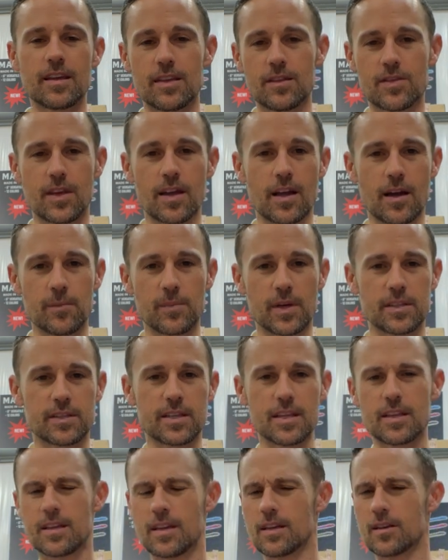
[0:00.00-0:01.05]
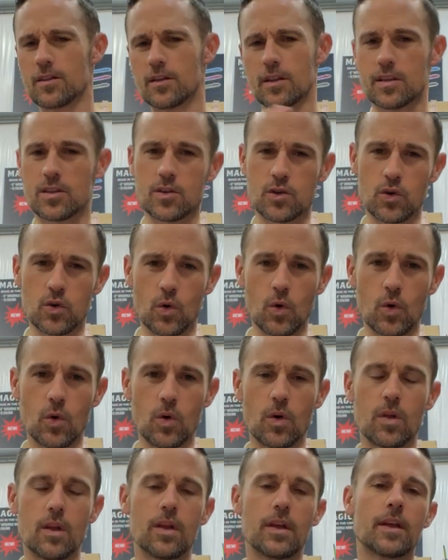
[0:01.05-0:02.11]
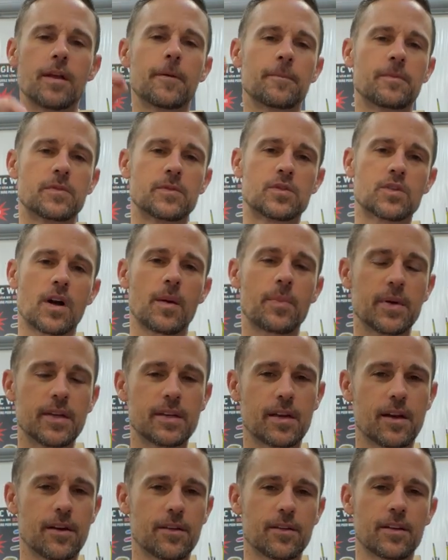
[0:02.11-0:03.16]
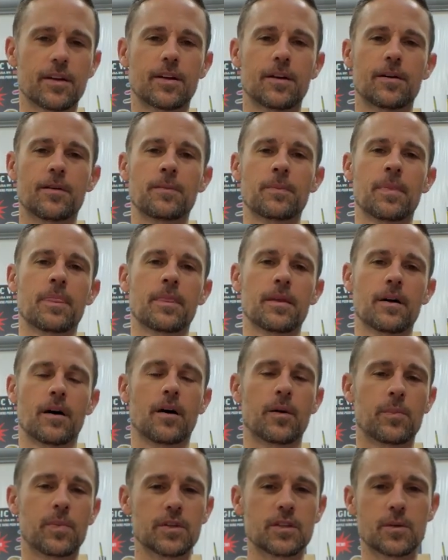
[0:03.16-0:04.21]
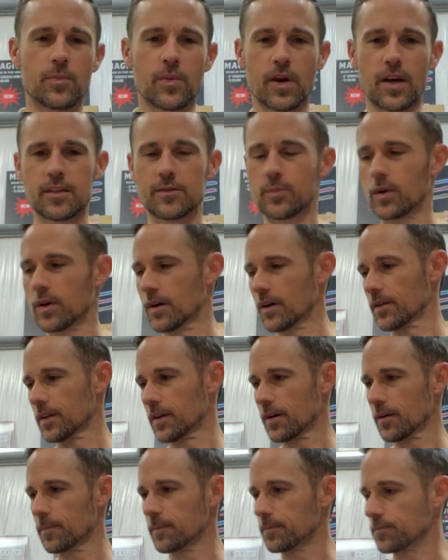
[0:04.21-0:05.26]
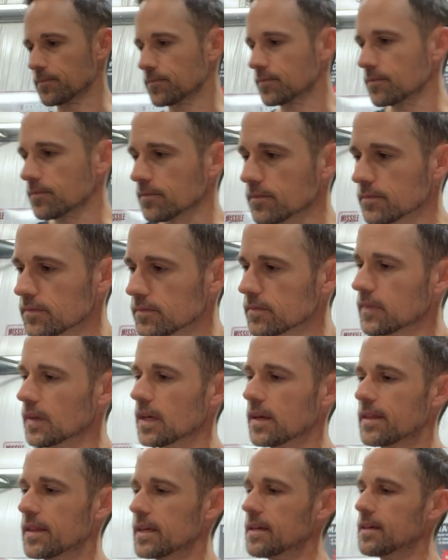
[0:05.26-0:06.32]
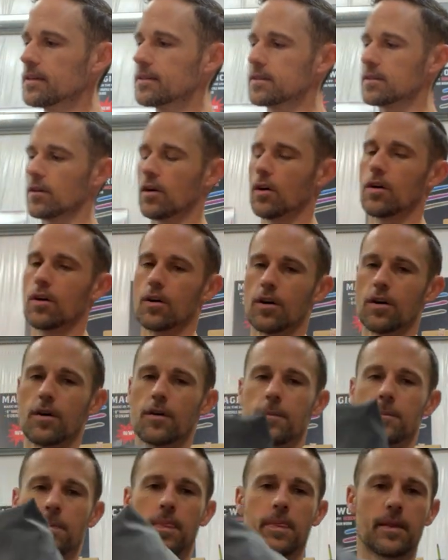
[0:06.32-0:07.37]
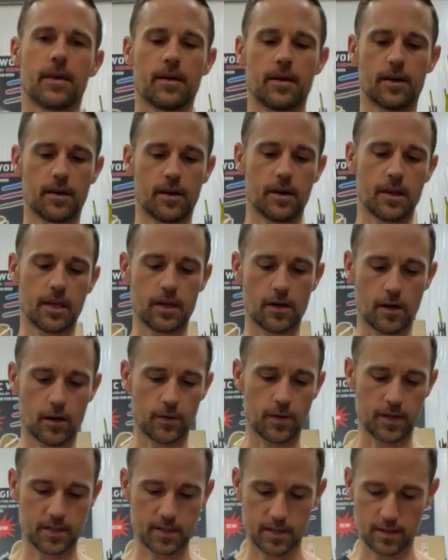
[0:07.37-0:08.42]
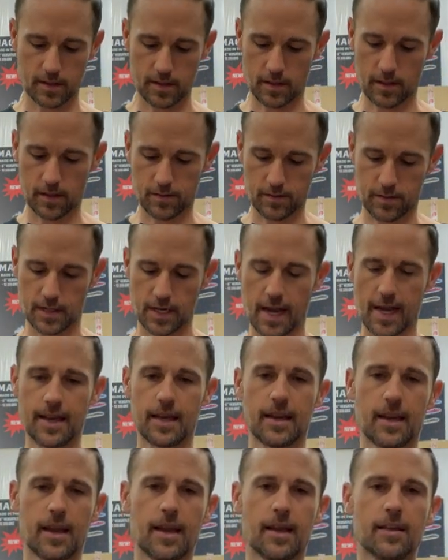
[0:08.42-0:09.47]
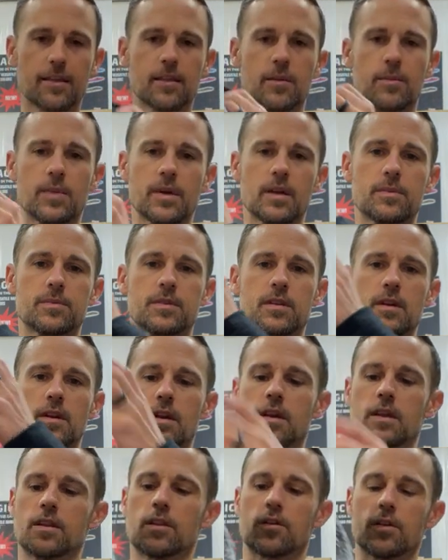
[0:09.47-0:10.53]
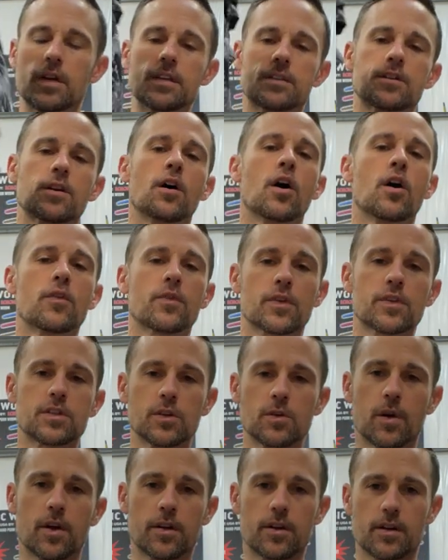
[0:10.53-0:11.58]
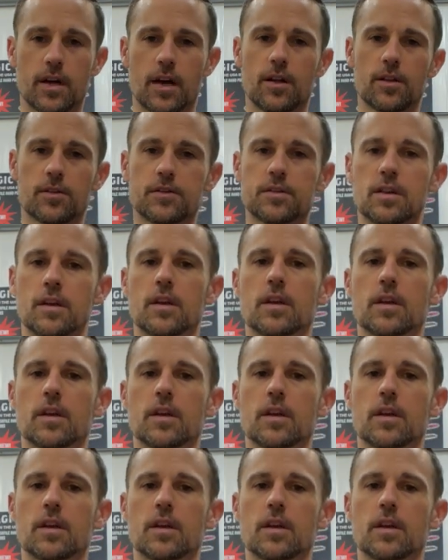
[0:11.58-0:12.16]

you think I missed, anything that's cool, drop it down there. Put the price point on there. These are, you know, the jacket and the bibs. They're each over $200.